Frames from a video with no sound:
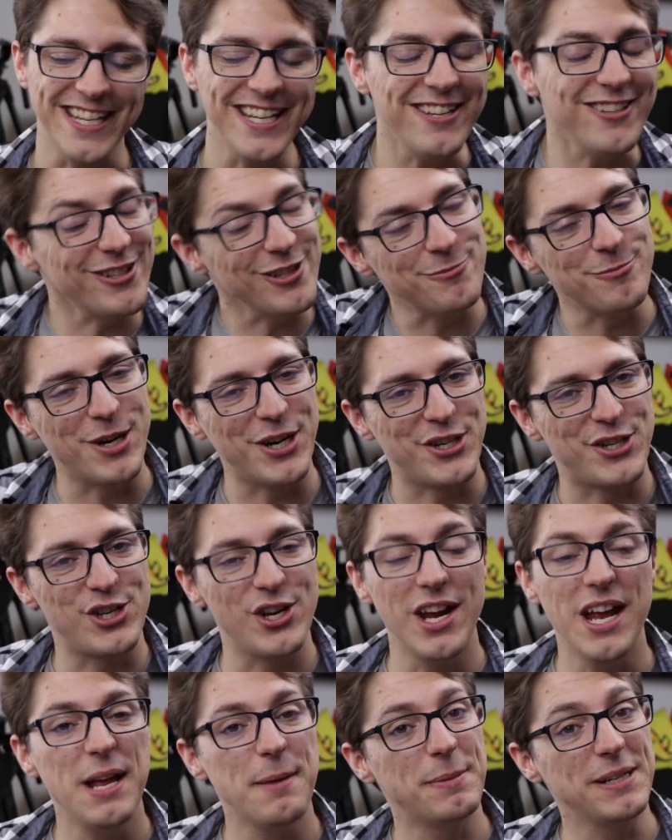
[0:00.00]
Thank you so
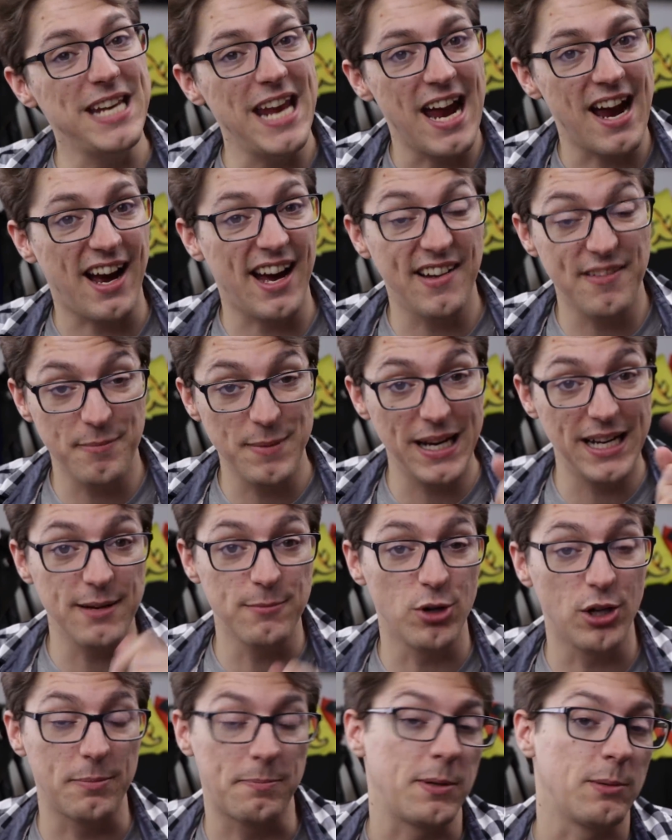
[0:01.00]
much. But yeah, I've
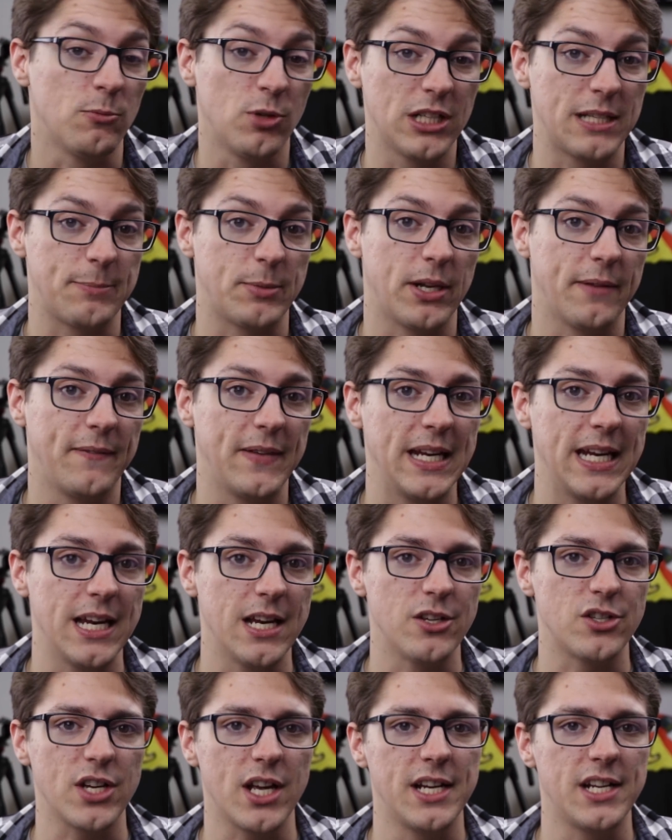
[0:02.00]
made multiple
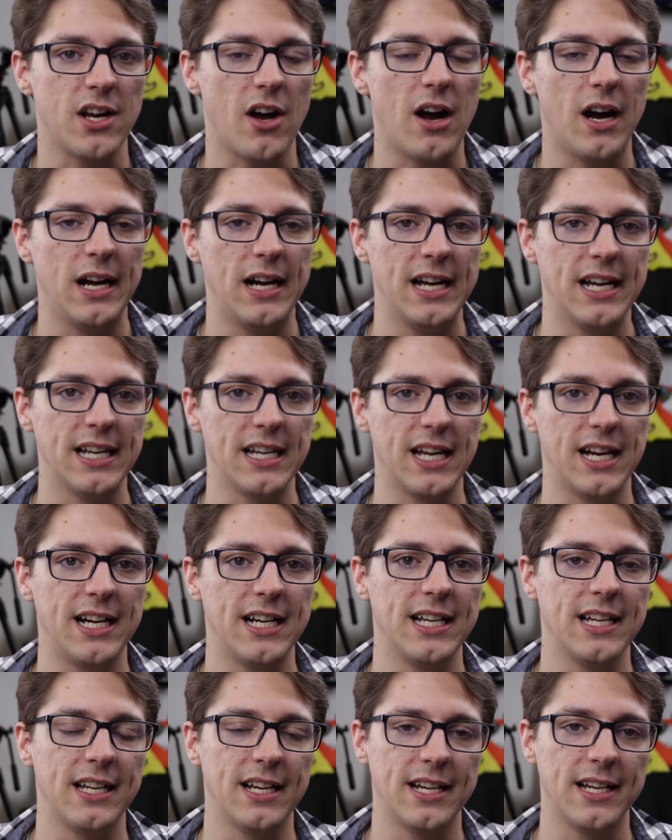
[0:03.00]
videos and I'll
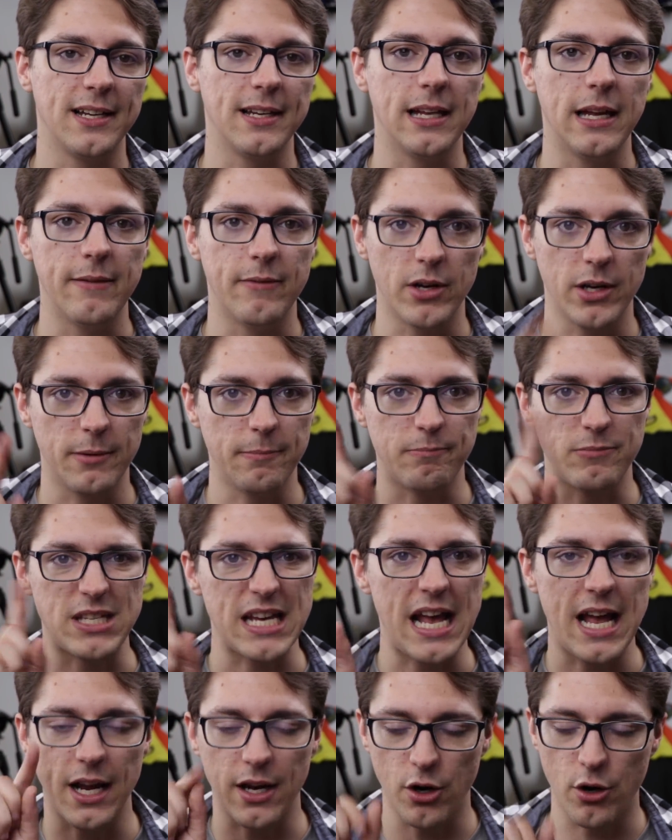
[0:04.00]
leave a
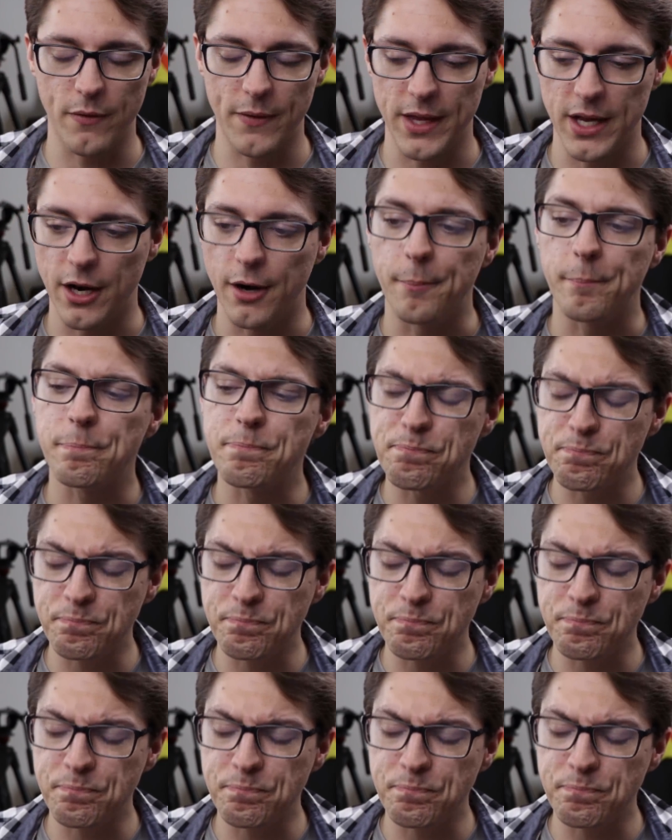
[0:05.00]
tag over there